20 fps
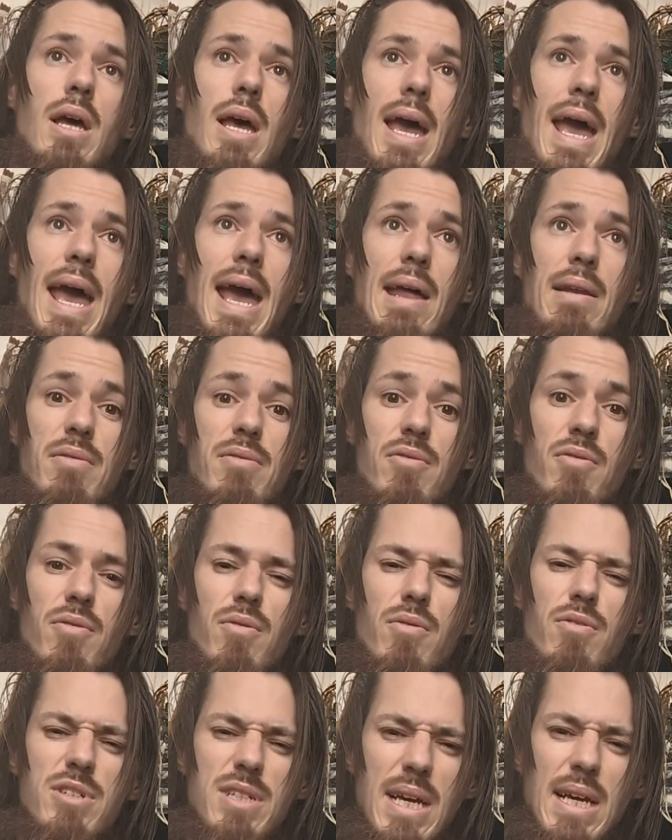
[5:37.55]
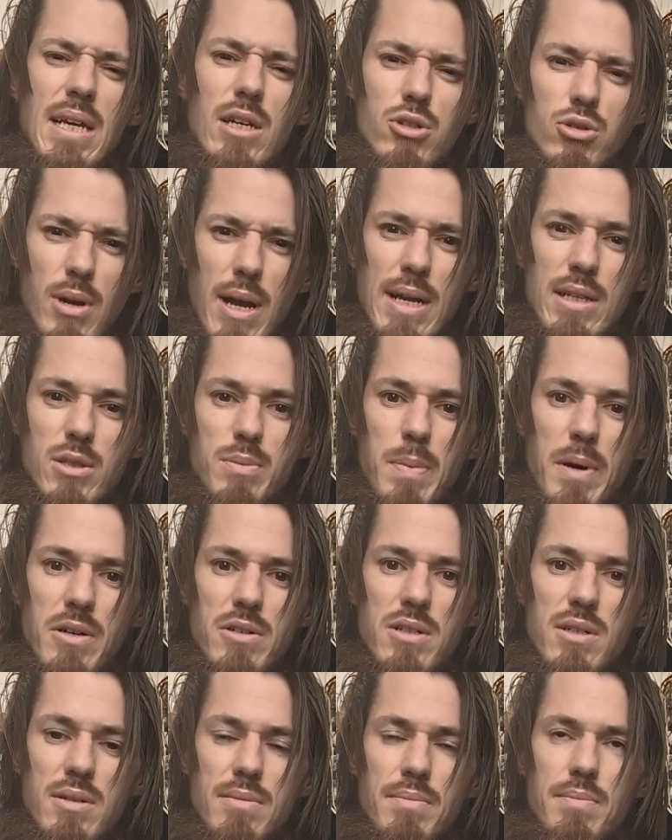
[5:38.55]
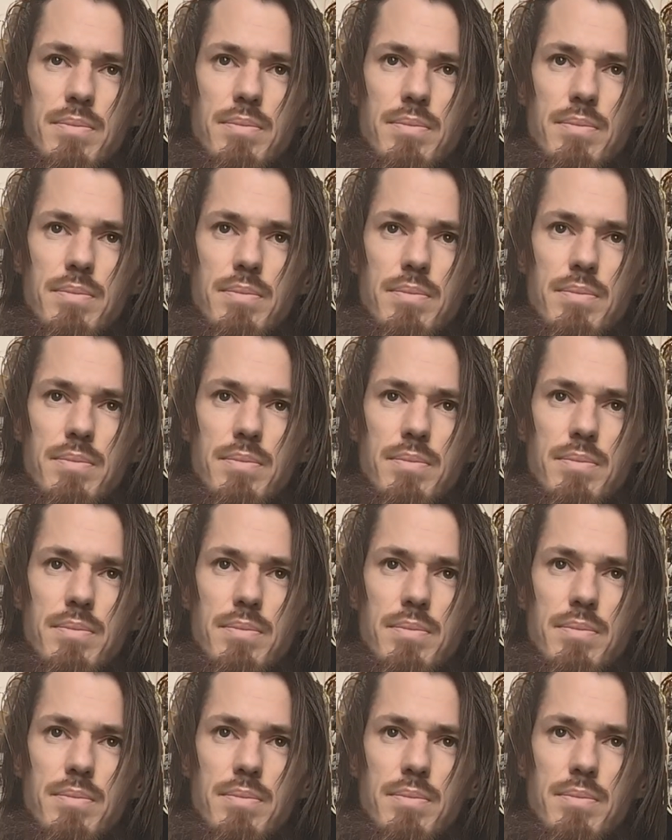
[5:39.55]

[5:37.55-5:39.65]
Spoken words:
and seeing a trans person.